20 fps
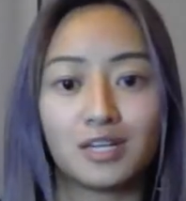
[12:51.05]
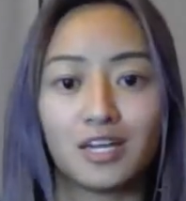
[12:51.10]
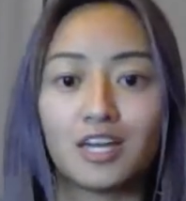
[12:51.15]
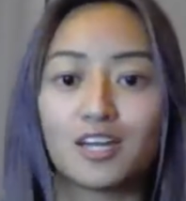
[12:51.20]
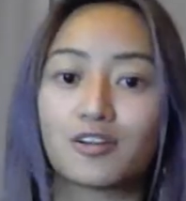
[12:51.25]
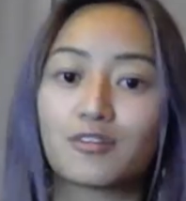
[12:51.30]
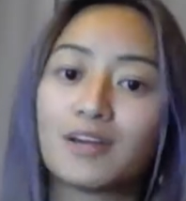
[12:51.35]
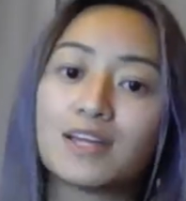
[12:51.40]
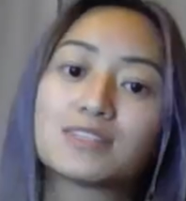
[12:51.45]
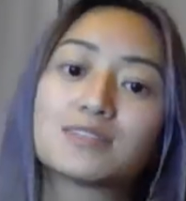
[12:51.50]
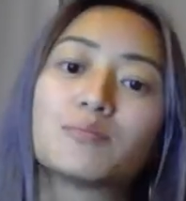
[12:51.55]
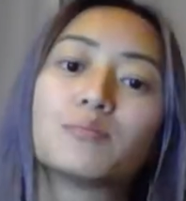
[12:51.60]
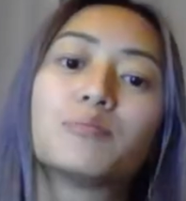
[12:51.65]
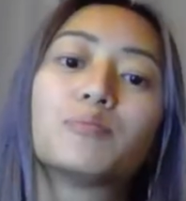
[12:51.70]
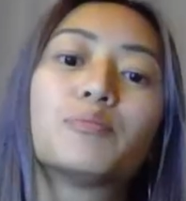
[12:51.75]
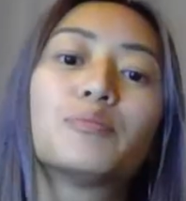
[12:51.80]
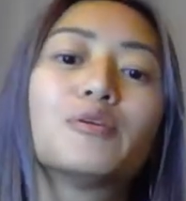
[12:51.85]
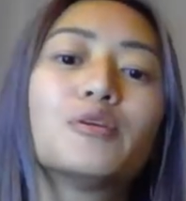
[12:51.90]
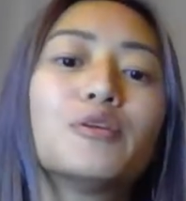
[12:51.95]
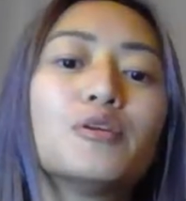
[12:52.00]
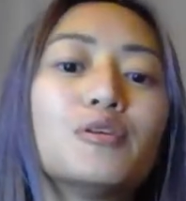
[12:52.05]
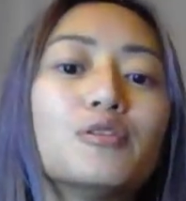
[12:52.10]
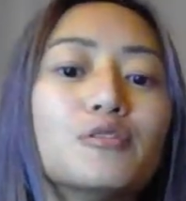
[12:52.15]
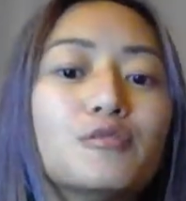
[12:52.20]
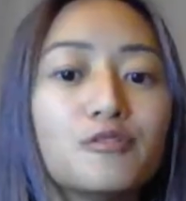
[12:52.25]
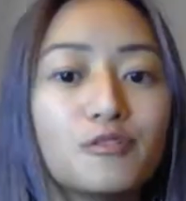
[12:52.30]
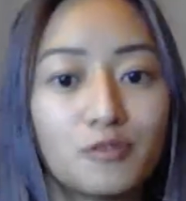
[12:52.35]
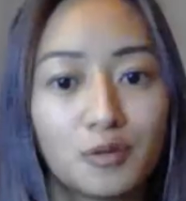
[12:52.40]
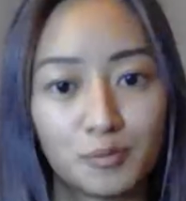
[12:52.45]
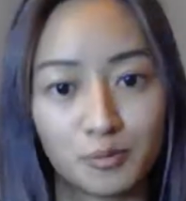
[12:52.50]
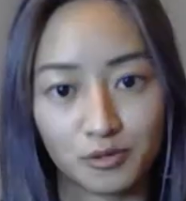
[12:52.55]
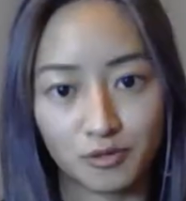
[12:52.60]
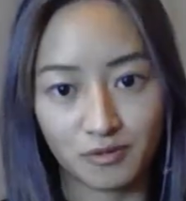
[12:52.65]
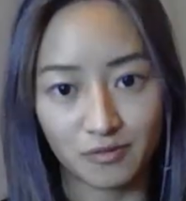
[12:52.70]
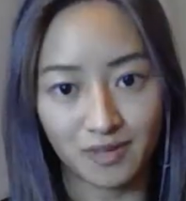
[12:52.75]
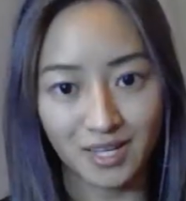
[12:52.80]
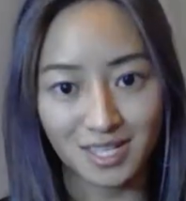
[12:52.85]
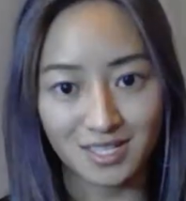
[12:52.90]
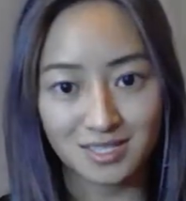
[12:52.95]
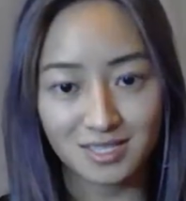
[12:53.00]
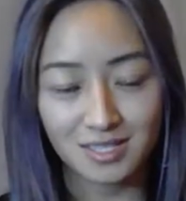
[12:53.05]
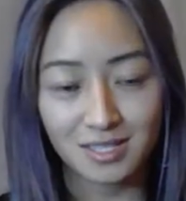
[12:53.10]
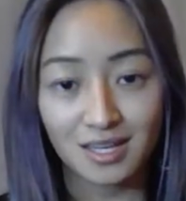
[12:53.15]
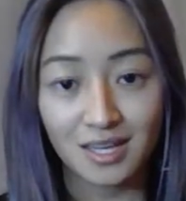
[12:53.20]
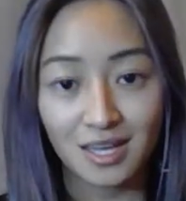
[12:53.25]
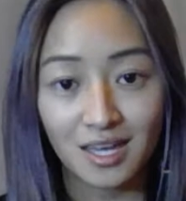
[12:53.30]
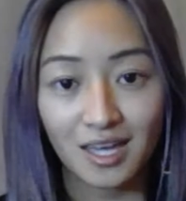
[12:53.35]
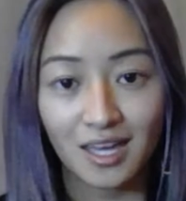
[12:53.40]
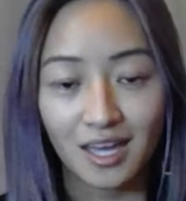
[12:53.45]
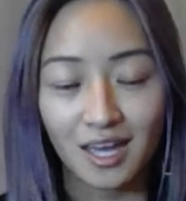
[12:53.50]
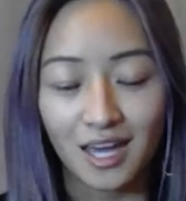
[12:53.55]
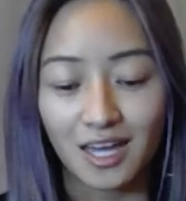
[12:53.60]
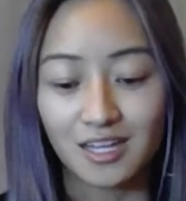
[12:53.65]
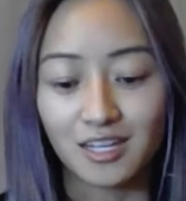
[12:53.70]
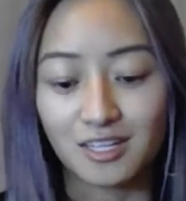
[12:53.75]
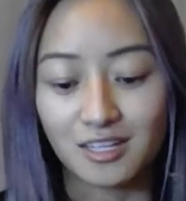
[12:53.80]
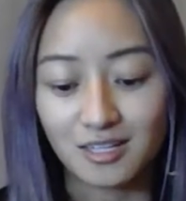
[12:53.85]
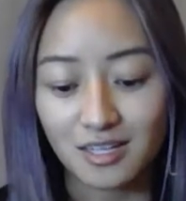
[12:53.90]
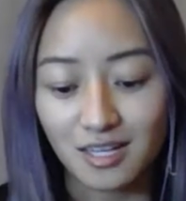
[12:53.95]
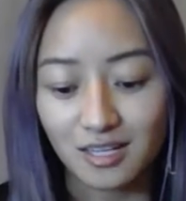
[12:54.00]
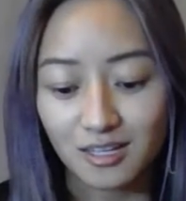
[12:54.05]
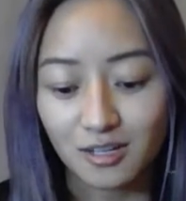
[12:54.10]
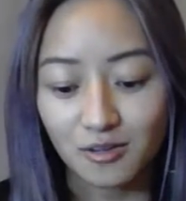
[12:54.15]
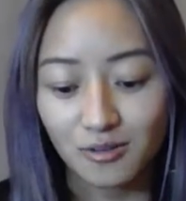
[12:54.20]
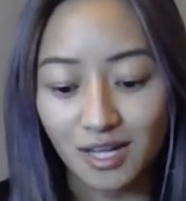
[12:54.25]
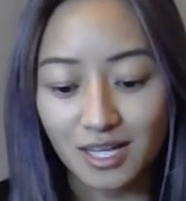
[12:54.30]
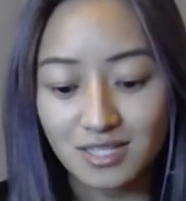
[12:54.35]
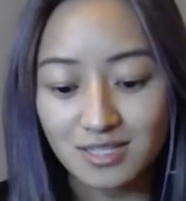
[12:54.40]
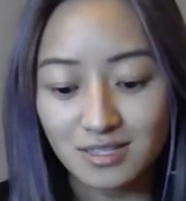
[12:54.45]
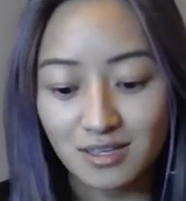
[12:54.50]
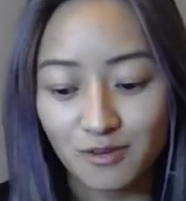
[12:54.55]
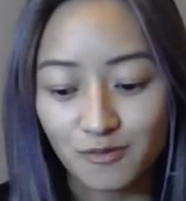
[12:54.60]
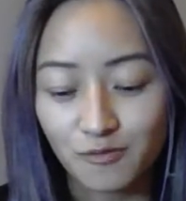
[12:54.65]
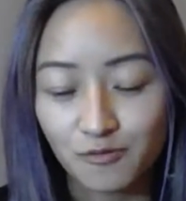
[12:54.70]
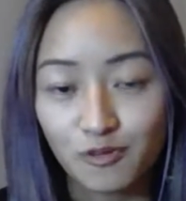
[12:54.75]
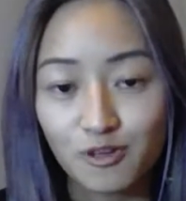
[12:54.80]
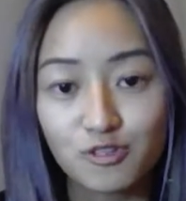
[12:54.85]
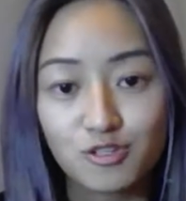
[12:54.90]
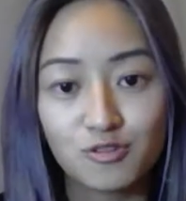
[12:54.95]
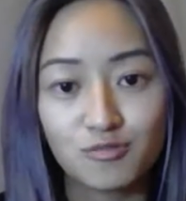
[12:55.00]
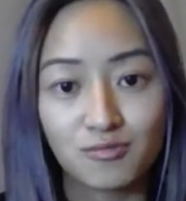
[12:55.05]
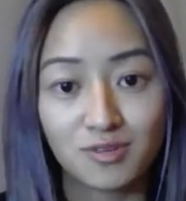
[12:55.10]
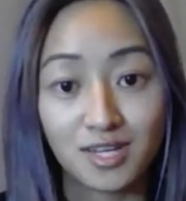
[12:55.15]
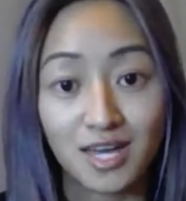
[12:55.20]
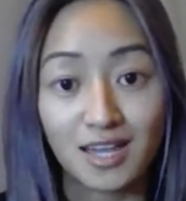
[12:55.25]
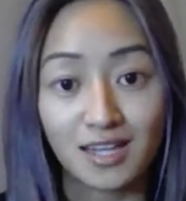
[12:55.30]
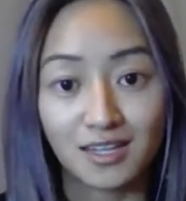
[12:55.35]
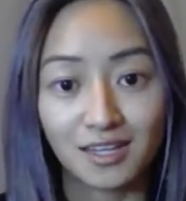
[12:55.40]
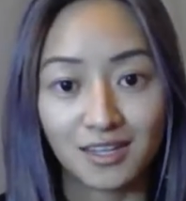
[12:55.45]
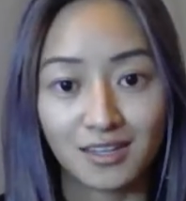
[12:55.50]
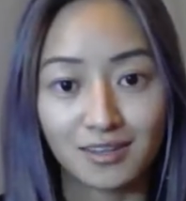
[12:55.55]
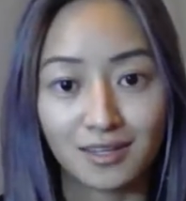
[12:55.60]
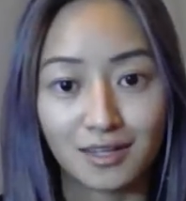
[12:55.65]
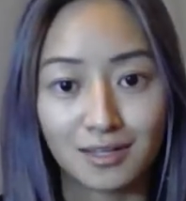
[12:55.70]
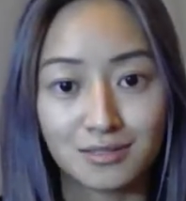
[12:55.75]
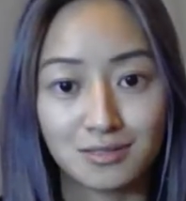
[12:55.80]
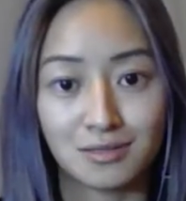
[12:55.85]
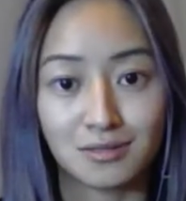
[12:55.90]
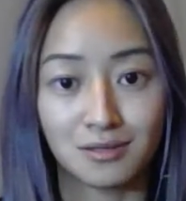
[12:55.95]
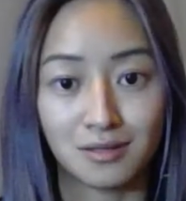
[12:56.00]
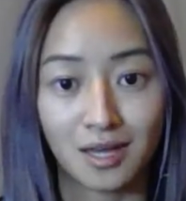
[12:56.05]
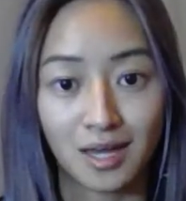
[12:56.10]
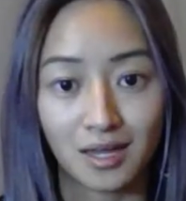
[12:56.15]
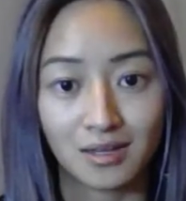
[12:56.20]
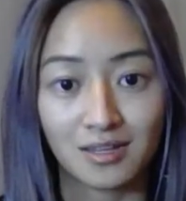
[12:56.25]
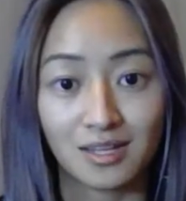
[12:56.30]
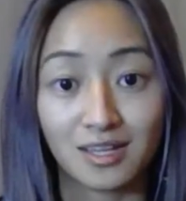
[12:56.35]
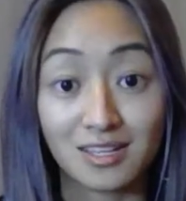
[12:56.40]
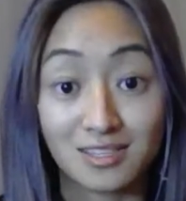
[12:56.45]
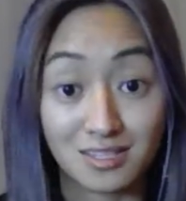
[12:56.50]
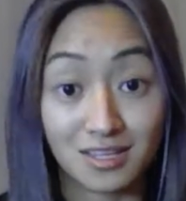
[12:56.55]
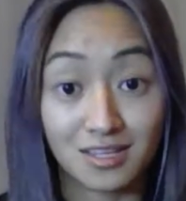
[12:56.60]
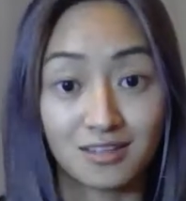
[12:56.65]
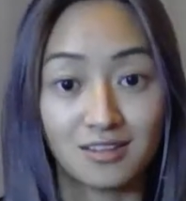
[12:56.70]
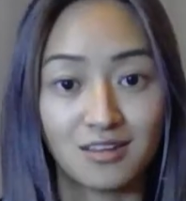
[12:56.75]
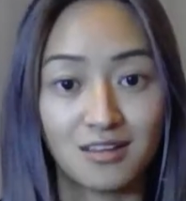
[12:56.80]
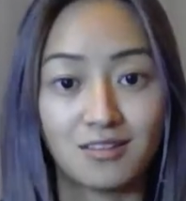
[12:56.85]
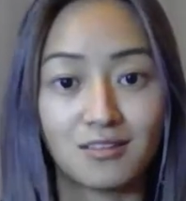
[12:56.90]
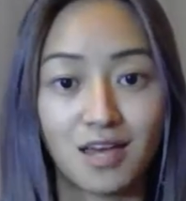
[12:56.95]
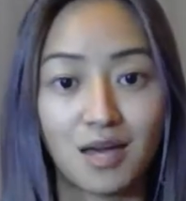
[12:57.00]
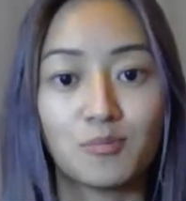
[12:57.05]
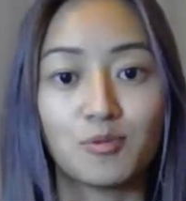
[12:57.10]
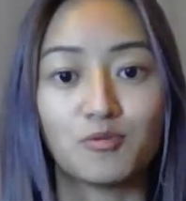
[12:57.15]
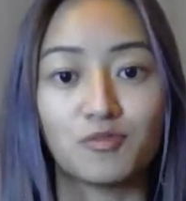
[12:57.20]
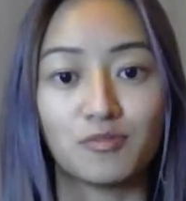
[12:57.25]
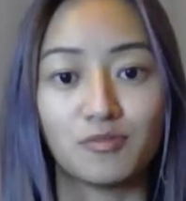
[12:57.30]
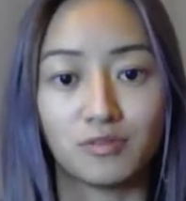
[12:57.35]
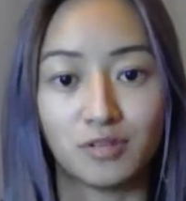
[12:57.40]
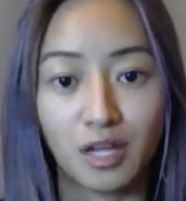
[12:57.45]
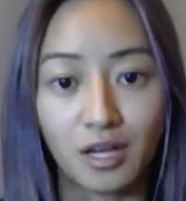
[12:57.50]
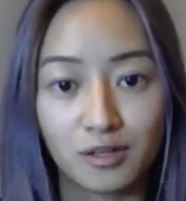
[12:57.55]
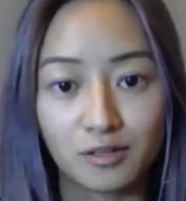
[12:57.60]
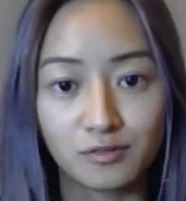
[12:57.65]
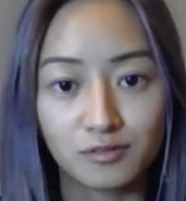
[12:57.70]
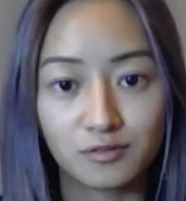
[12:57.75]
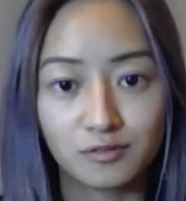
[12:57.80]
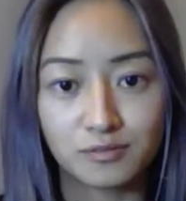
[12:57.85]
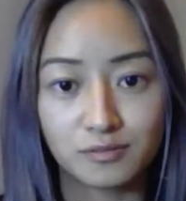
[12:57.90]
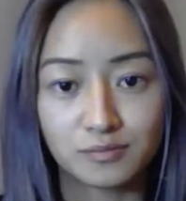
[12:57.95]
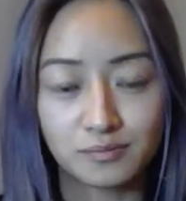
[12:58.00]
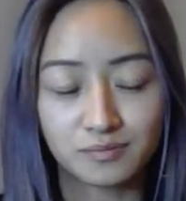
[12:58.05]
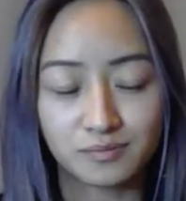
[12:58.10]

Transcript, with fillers: it creates a beautiful ripple effect and it, it creates a future reality that is aligned, that it's in alignment with love.